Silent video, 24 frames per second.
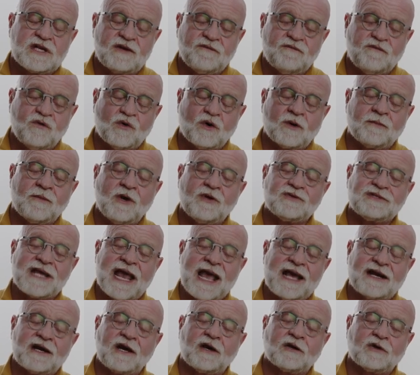and foremost
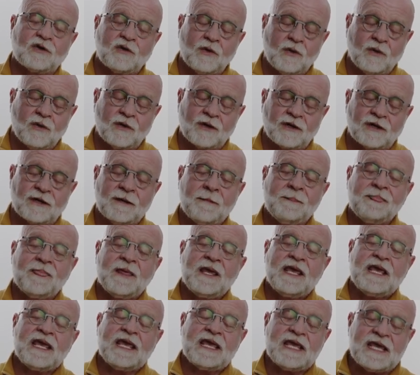at our core,
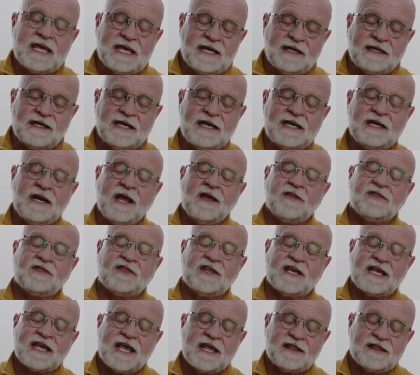healing
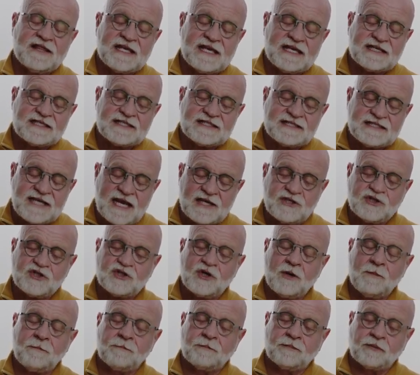the, the
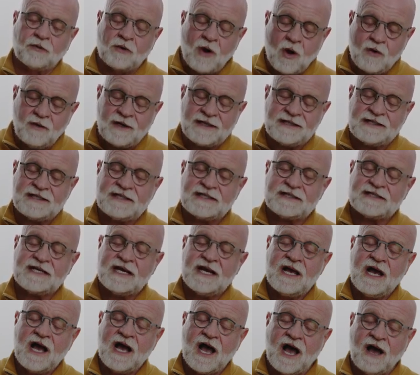essential brokenness
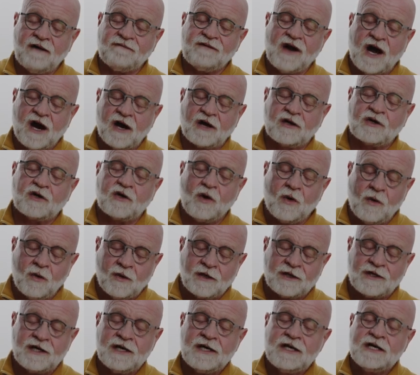of our
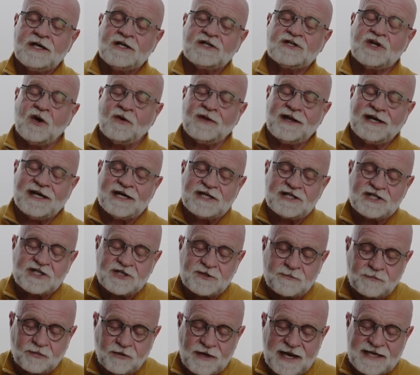core so that it
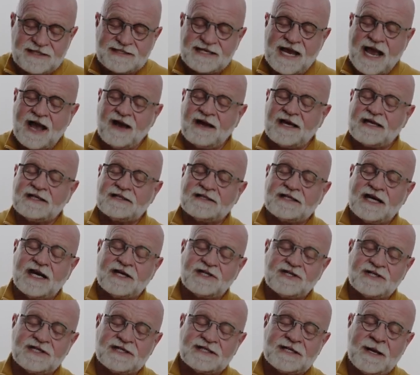spreads out and
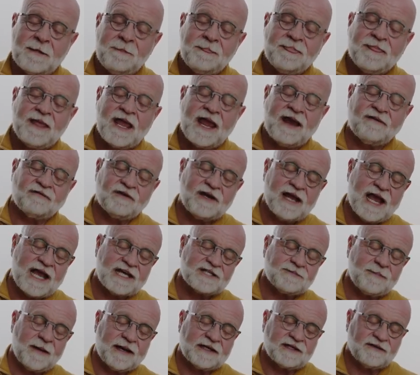touches every
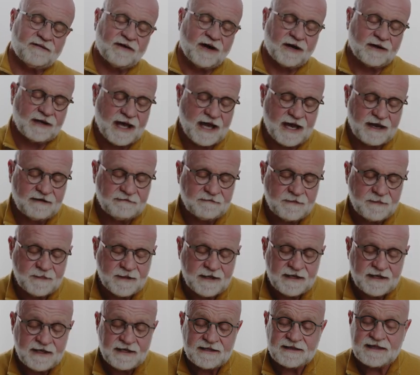aspect of our life.
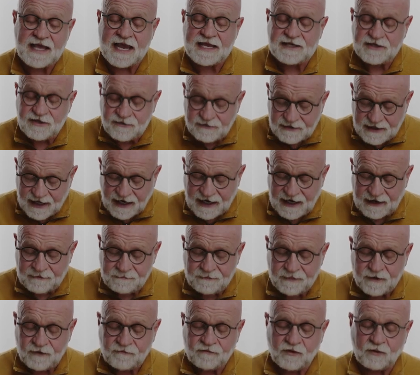Thank you, God,
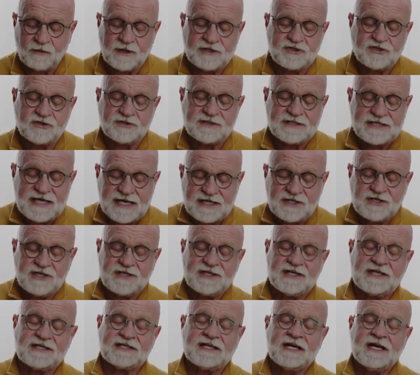for what you're
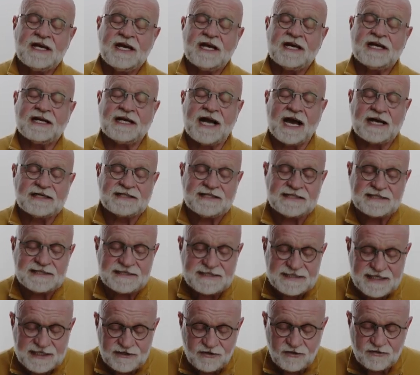teaching us. God,
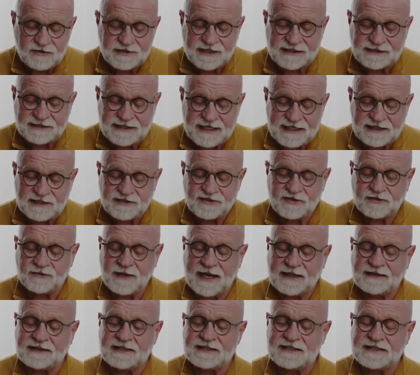continue to lead us
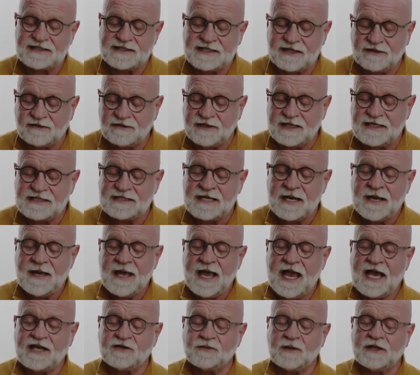throughout this series
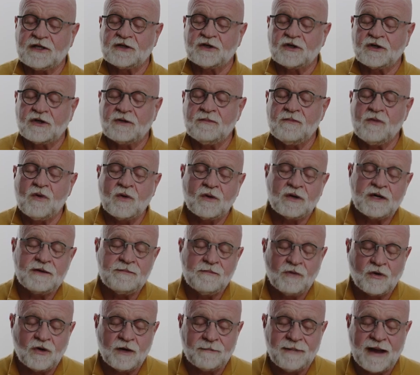as we learn more
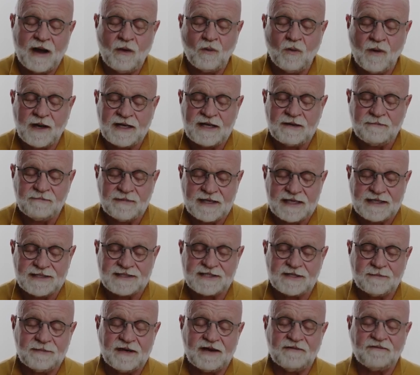and more about what it
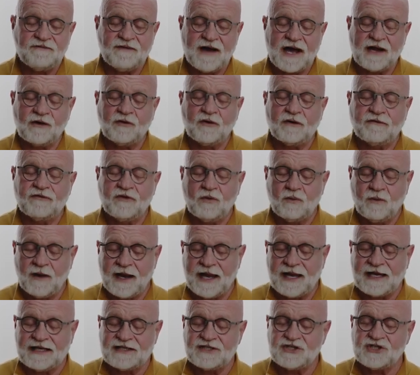means to be a follower of the
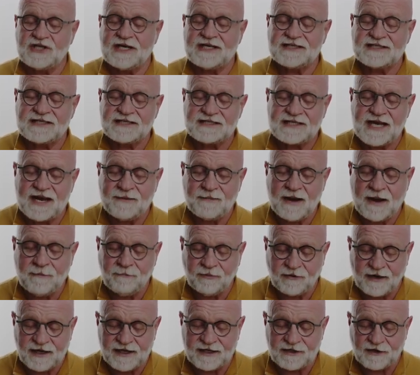way. In Jesus' name, I
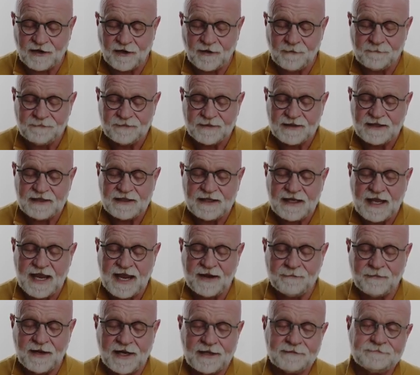pray it all.
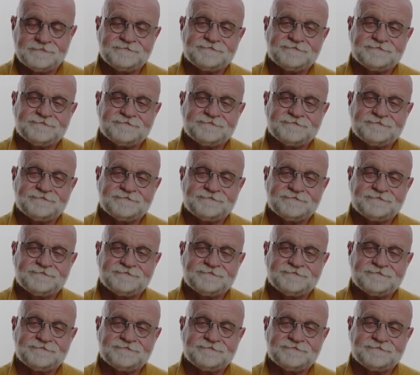Amen.